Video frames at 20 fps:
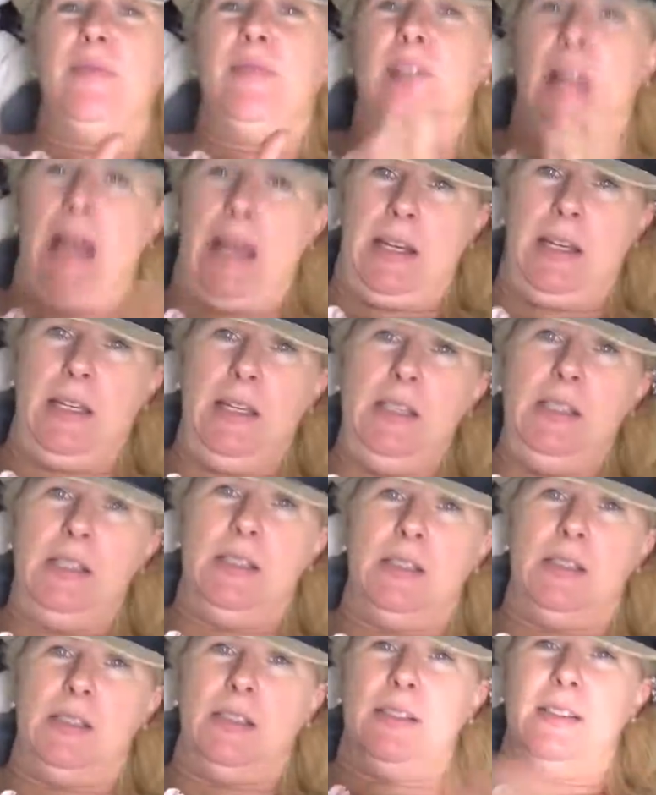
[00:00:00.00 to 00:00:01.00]
ladies,
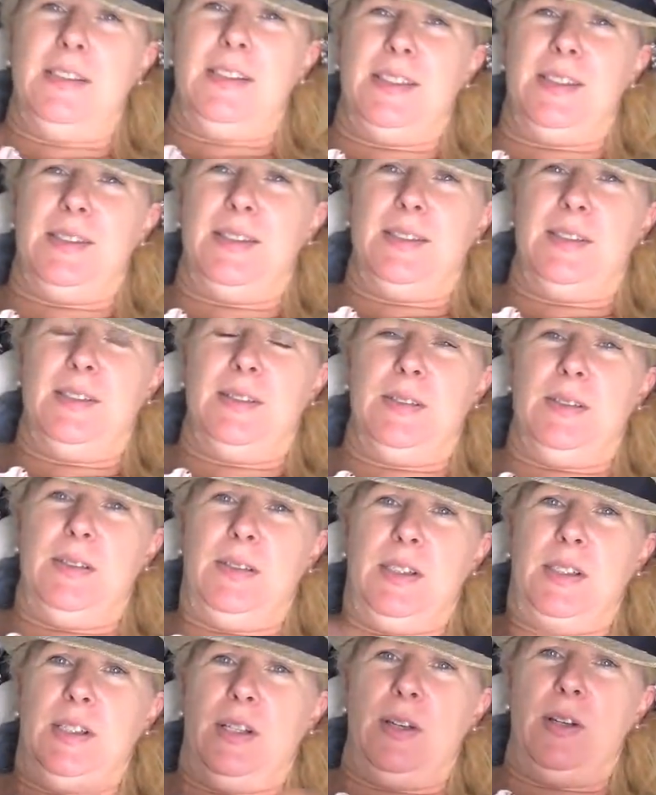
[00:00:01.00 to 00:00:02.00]

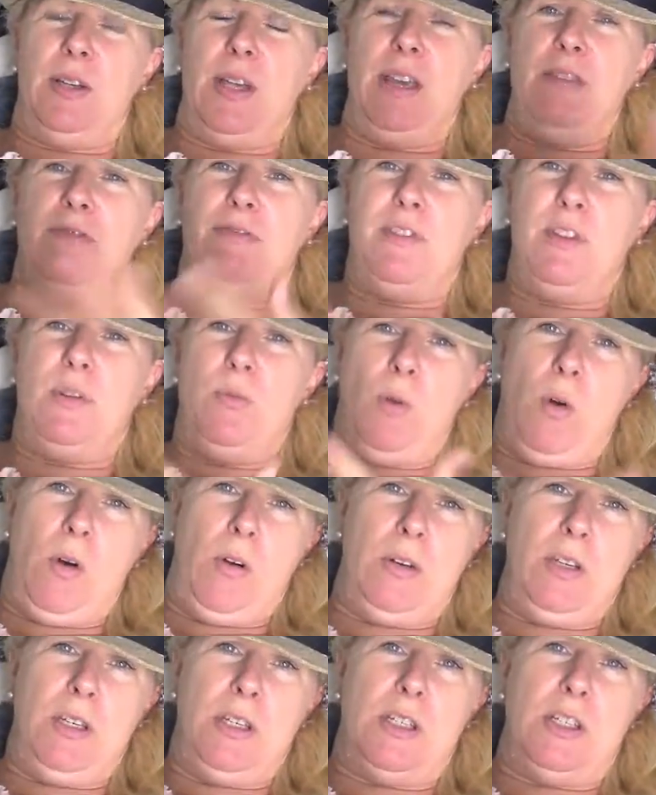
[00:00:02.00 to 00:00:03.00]
you know, if you
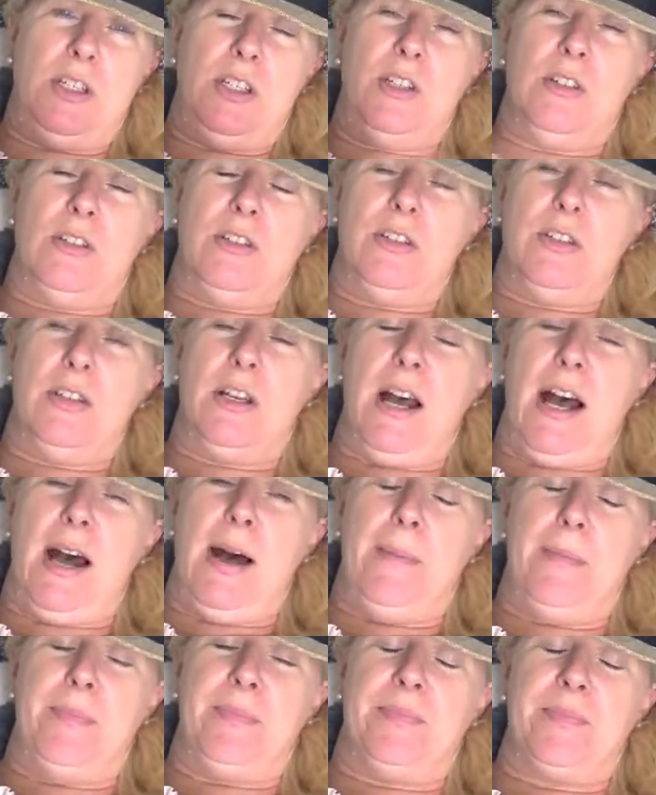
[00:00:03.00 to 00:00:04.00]
want your,
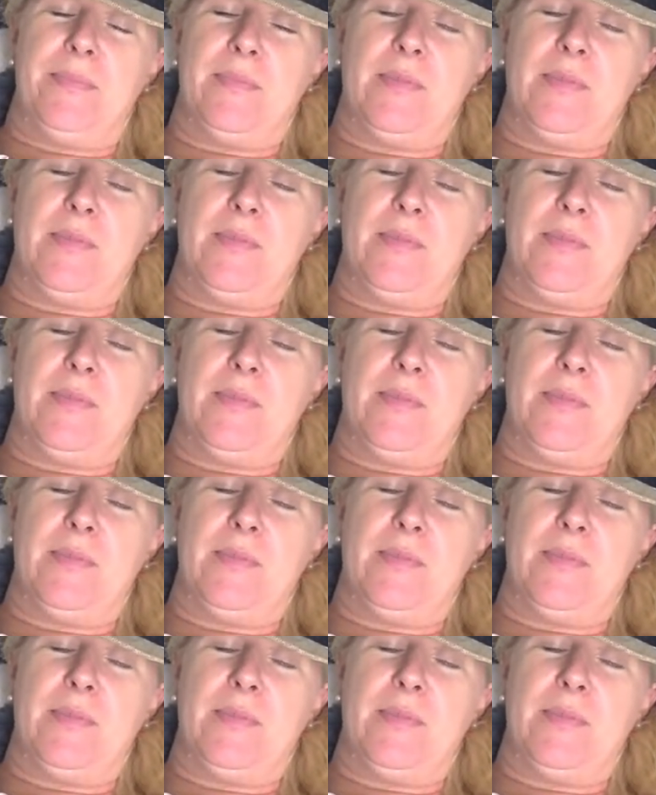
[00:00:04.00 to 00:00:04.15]
how